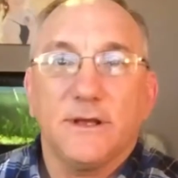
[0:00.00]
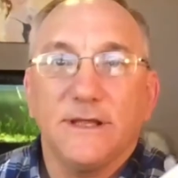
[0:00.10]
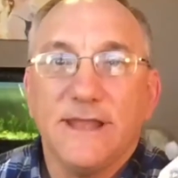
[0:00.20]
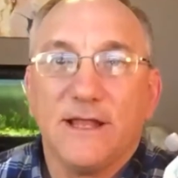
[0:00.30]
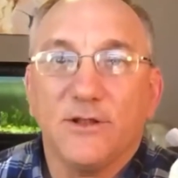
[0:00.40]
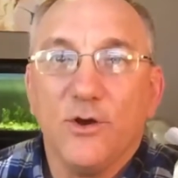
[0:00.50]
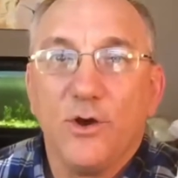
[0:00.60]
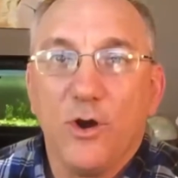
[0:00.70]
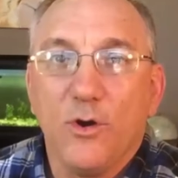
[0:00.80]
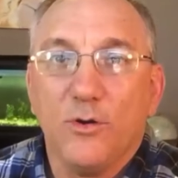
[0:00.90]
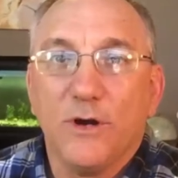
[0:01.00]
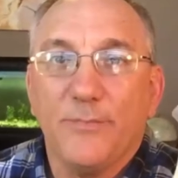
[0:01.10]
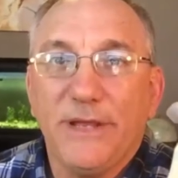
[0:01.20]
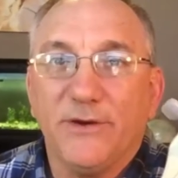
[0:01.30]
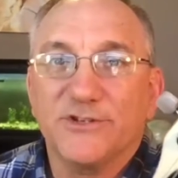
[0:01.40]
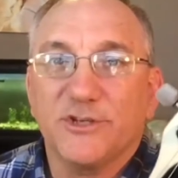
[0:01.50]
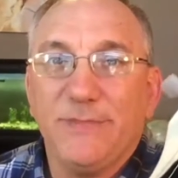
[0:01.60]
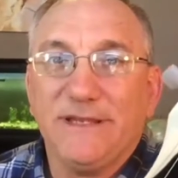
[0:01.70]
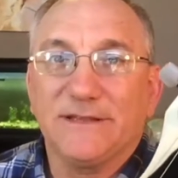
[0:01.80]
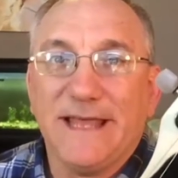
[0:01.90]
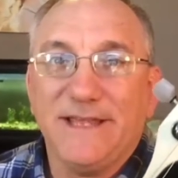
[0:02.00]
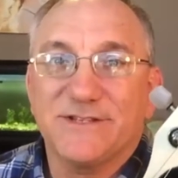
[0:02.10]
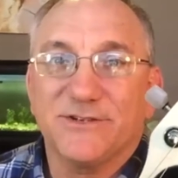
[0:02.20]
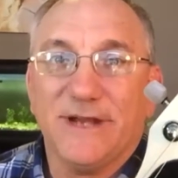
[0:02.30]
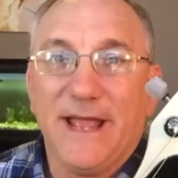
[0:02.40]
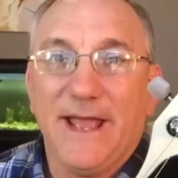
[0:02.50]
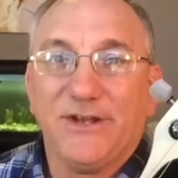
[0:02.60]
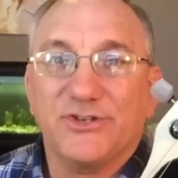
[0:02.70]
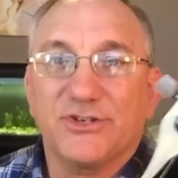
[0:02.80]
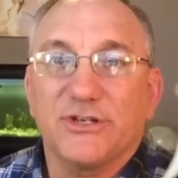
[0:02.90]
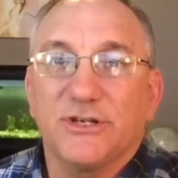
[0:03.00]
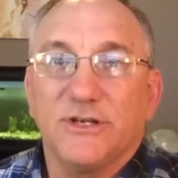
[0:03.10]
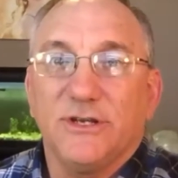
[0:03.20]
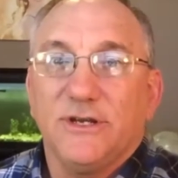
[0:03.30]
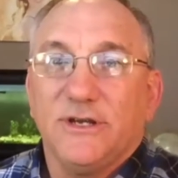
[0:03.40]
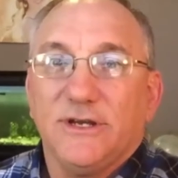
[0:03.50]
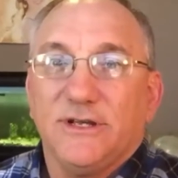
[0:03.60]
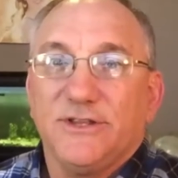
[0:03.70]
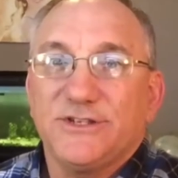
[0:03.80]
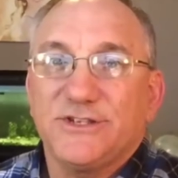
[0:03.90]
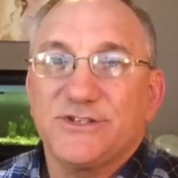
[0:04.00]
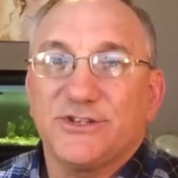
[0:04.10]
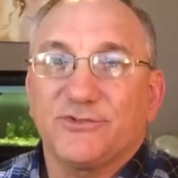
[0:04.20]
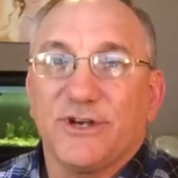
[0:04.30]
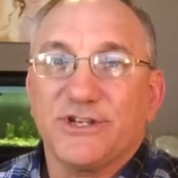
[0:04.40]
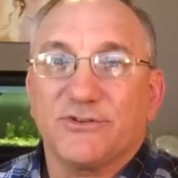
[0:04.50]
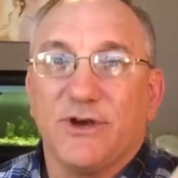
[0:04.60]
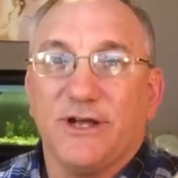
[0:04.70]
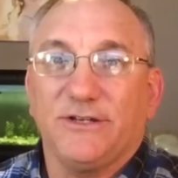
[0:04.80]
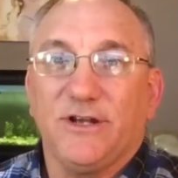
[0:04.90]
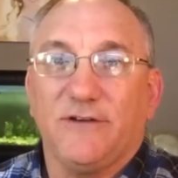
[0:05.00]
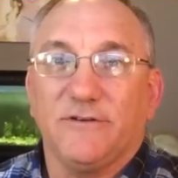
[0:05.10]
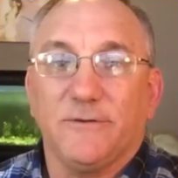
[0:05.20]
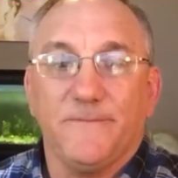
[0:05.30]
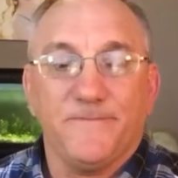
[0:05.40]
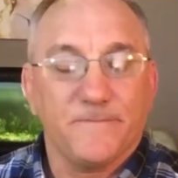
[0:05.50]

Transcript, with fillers: And that logo appears to be laser etched. This is the truss rod cover.